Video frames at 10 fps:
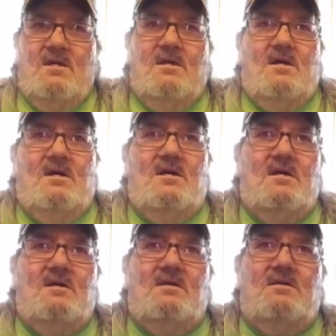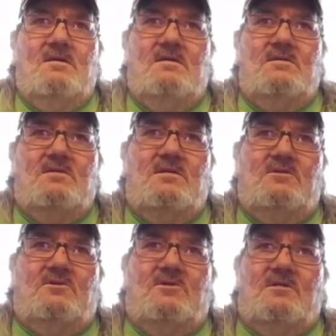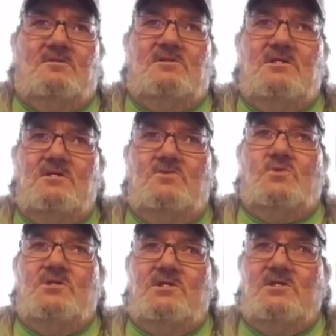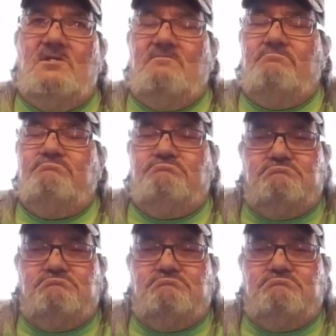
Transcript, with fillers: uh, eat the tea tree,